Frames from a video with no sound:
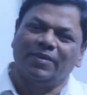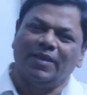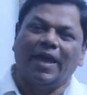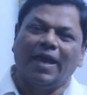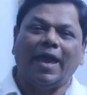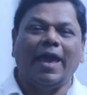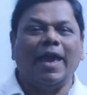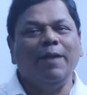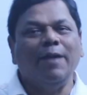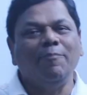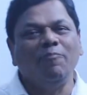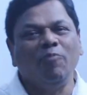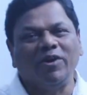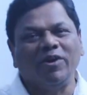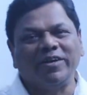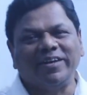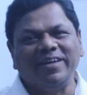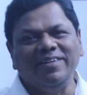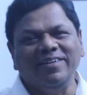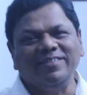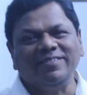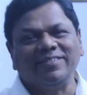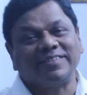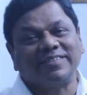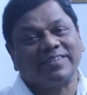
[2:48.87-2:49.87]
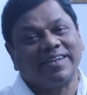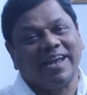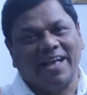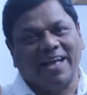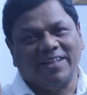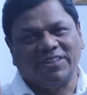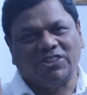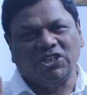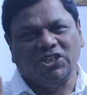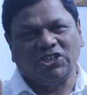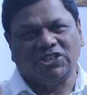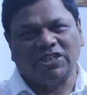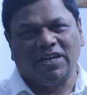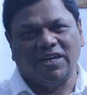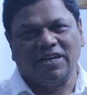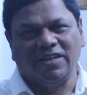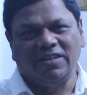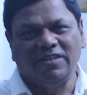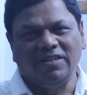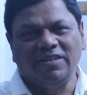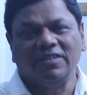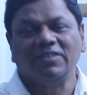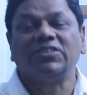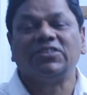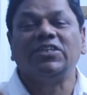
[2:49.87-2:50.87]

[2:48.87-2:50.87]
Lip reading: M what is tan theta.